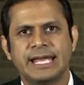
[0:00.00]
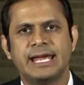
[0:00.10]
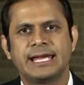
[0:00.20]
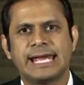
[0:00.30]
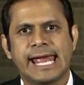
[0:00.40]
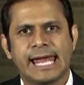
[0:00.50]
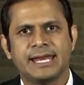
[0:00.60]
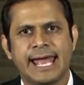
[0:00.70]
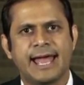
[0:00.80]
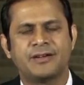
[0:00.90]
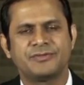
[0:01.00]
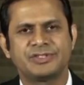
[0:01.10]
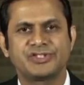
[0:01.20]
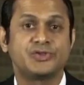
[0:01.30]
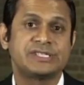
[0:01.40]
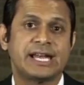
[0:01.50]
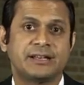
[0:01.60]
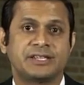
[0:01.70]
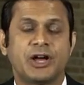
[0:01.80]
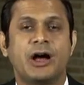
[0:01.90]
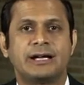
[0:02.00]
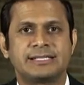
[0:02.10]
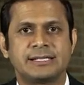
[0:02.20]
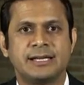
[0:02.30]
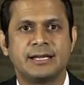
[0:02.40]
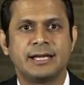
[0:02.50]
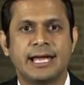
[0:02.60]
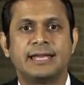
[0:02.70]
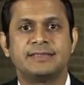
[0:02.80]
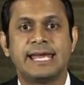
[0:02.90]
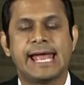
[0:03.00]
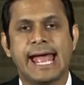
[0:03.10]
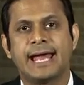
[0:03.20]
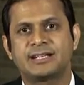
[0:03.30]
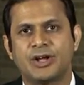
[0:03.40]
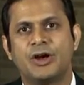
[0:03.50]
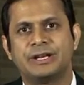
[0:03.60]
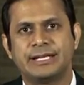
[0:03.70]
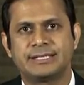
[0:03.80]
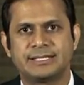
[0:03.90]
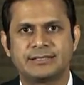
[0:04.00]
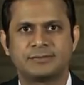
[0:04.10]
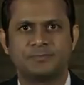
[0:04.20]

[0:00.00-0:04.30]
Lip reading: they can have suicidal thoughts and they act on it.